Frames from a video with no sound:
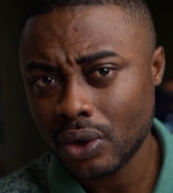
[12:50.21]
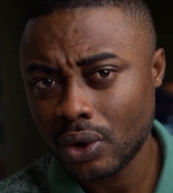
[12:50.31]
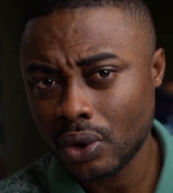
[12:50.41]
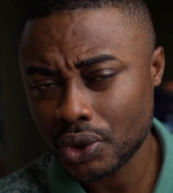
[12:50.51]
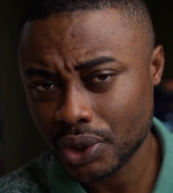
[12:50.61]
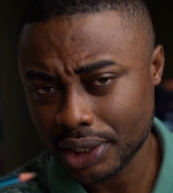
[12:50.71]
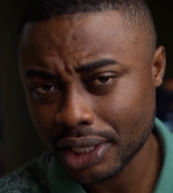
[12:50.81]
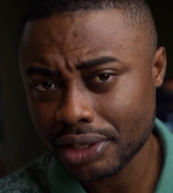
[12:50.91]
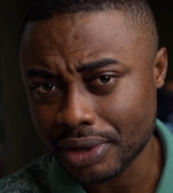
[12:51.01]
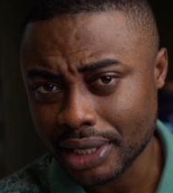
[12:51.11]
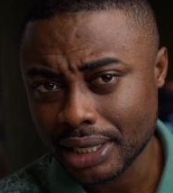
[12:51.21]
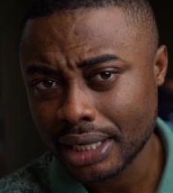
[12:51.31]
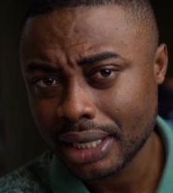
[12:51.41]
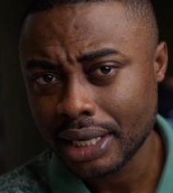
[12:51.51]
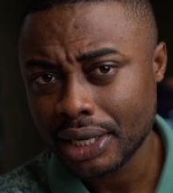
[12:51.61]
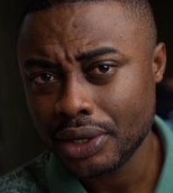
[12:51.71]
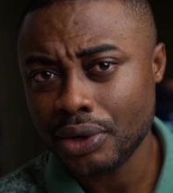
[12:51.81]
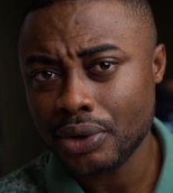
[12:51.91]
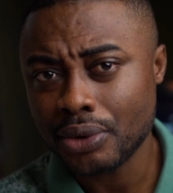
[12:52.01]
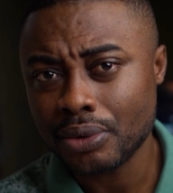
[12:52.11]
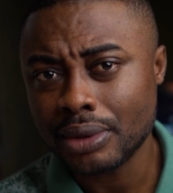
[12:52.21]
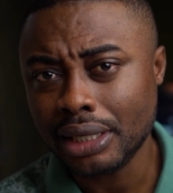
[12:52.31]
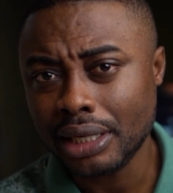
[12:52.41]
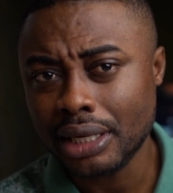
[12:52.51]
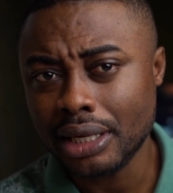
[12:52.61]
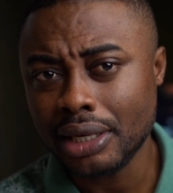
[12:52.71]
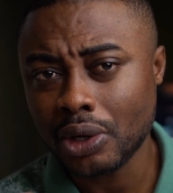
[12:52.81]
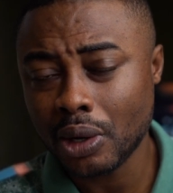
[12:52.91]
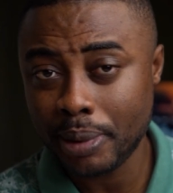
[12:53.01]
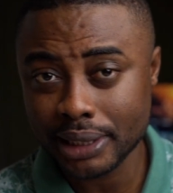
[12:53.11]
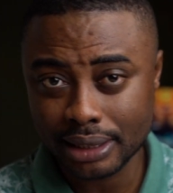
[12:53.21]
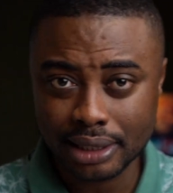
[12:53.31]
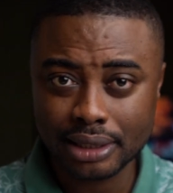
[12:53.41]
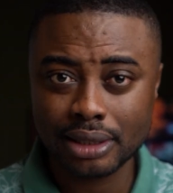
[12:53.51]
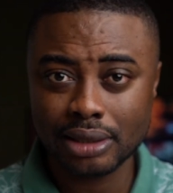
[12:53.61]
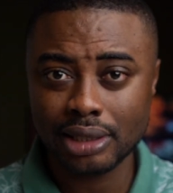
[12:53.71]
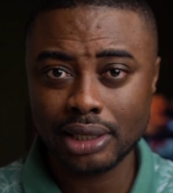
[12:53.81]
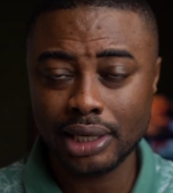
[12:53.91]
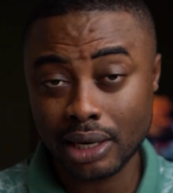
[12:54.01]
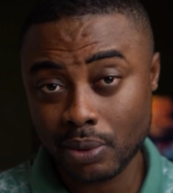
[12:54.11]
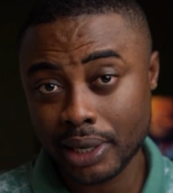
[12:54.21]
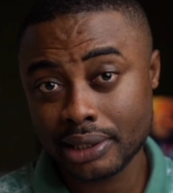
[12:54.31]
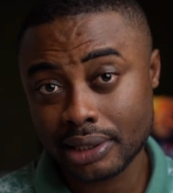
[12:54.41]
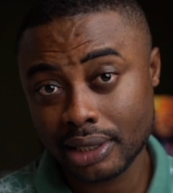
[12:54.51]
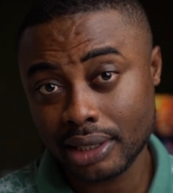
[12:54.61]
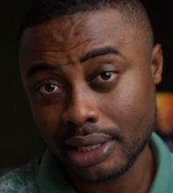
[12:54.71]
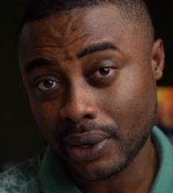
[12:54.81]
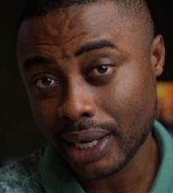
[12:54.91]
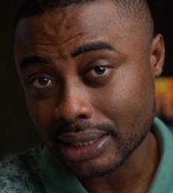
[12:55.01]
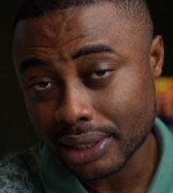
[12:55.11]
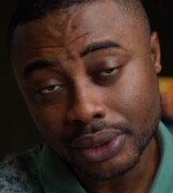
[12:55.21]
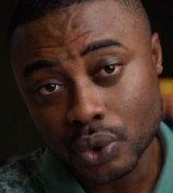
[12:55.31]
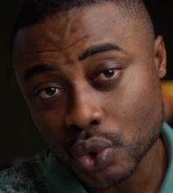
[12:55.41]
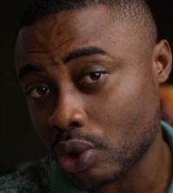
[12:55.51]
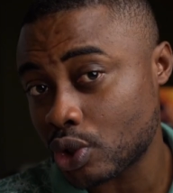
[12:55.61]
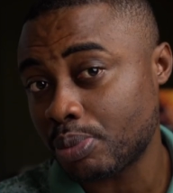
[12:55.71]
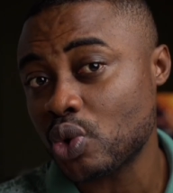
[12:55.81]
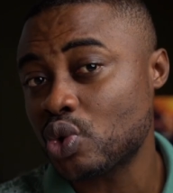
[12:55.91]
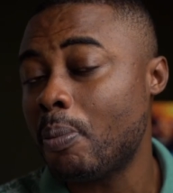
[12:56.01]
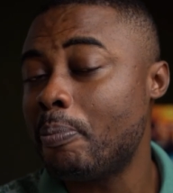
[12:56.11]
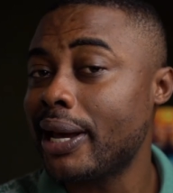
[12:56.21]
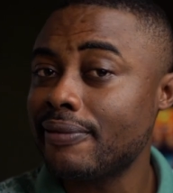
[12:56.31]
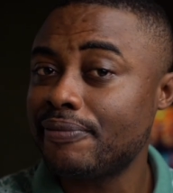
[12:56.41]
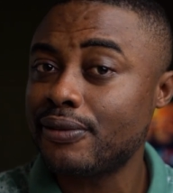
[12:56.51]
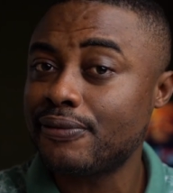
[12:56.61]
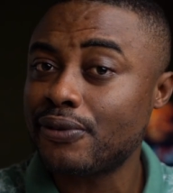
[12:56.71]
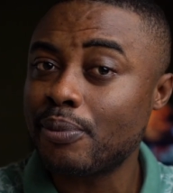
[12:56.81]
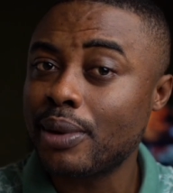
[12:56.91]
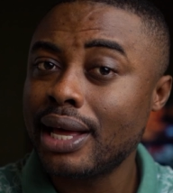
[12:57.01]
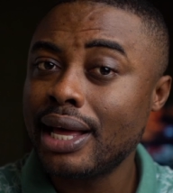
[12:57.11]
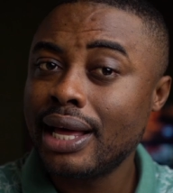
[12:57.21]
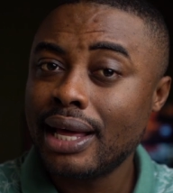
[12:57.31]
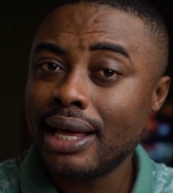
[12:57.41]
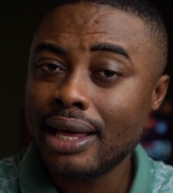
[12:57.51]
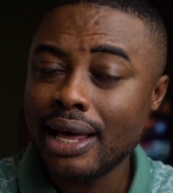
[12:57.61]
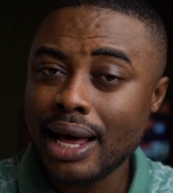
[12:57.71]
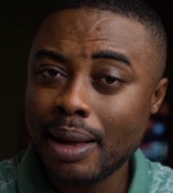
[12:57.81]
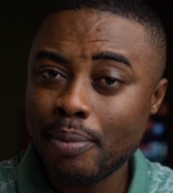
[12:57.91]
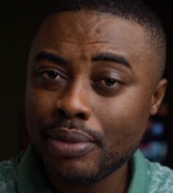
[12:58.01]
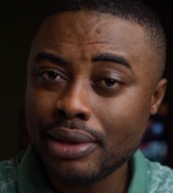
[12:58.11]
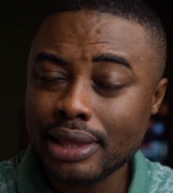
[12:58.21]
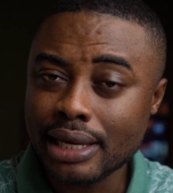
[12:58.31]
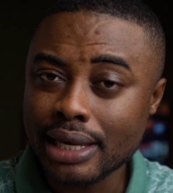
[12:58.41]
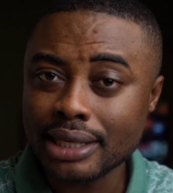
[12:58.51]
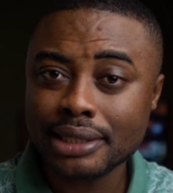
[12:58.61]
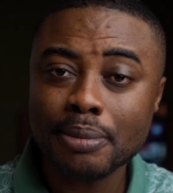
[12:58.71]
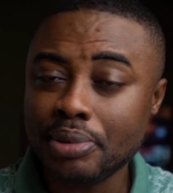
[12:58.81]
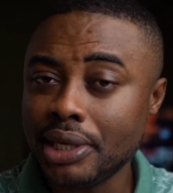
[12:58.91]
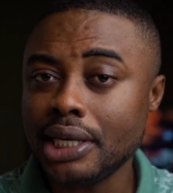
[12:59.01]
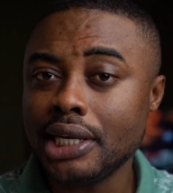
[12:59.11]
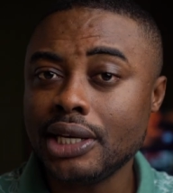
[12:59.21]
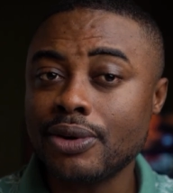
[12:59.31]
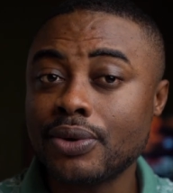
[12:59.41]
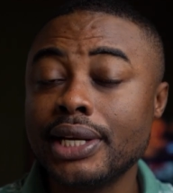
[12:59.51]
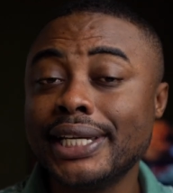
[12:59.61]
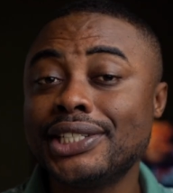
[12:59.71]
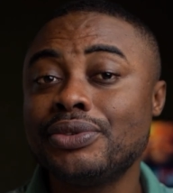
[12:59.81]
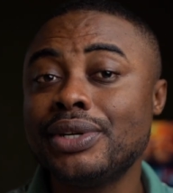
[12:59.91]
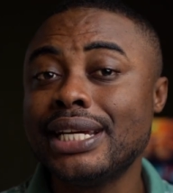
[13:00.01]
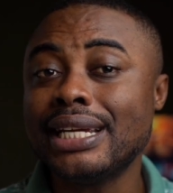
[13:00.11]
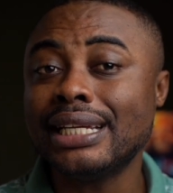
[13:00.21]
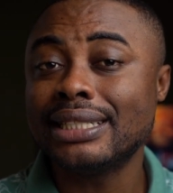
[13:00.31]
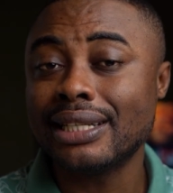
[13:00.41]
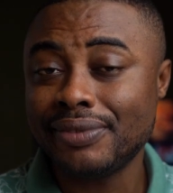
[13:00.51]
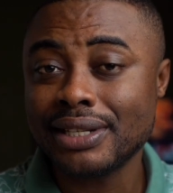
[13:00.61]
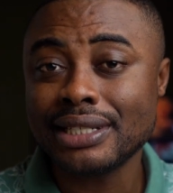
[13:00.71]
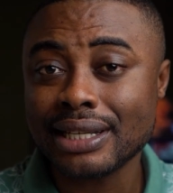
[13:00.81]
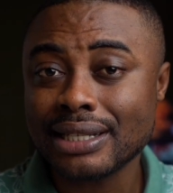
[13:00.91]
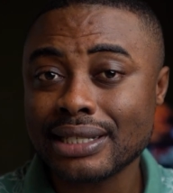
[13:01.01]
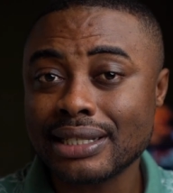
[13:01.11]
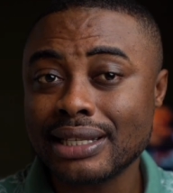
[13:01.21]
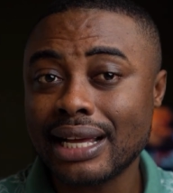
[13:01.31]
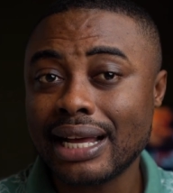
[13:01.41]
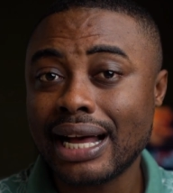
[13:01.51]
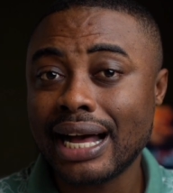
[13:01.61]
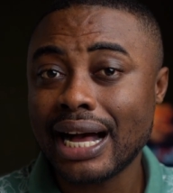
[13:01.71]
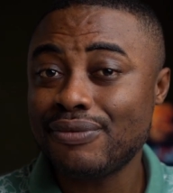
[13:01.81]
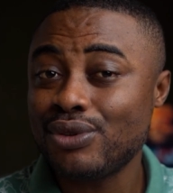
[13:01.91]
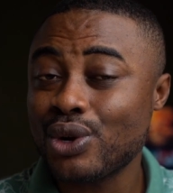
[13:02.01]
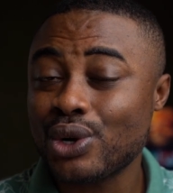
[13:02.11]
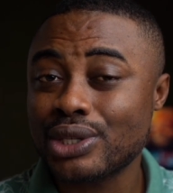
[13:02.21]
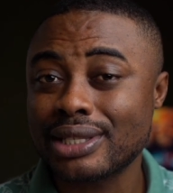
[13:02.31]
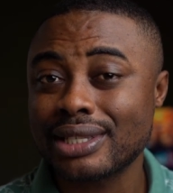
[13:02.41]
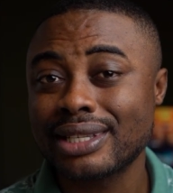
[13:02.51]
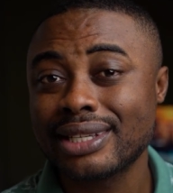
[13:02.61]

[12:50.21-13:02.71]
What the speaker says: or trajectory. The competitors, in other words, the other telcos who were supposed to benefit from the SMP regulatory interventions, have lost